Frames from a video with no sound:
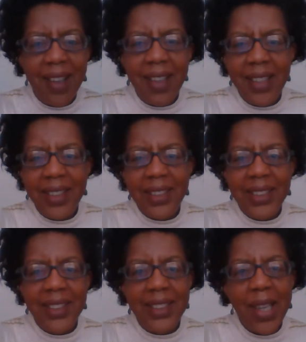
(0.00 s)
Hi,
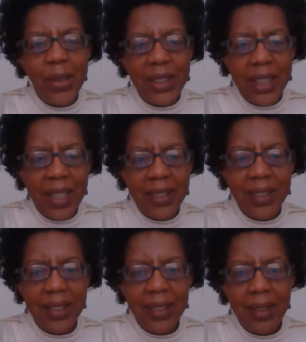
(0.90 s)
this is Carol Jack,
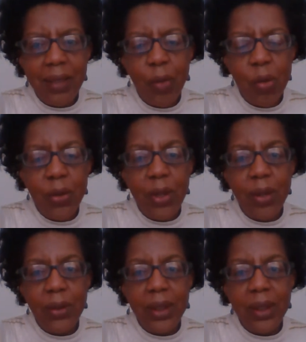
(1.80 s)
vocal
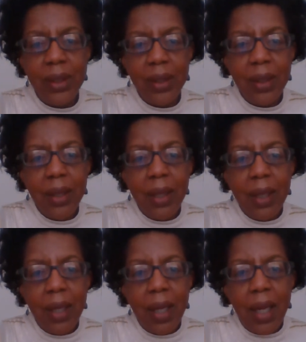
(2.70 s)
coach,
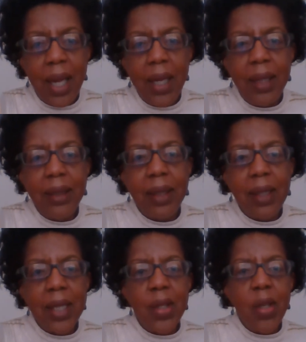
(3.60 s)
and I'd
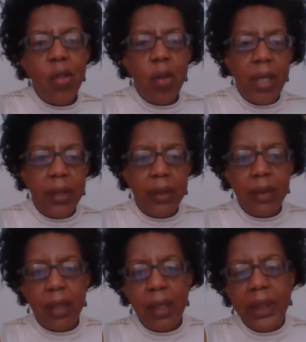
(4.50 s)
like to address
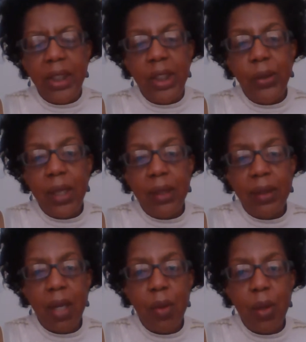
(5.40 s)
an issue that's
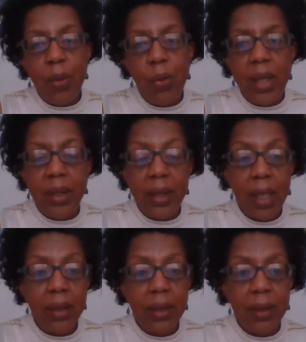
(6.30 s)
come up with
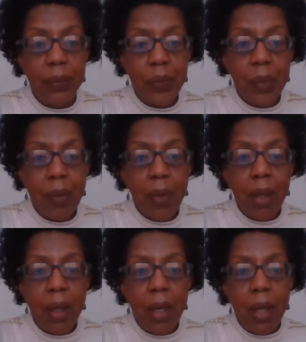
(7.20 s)
singers,
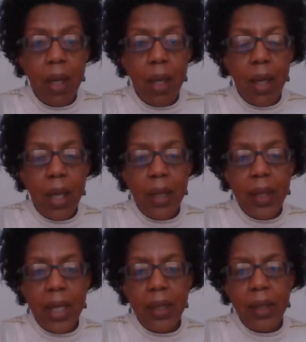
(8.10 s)
and
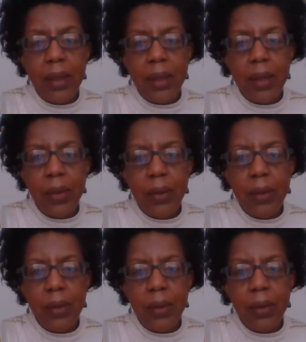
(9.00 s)
that is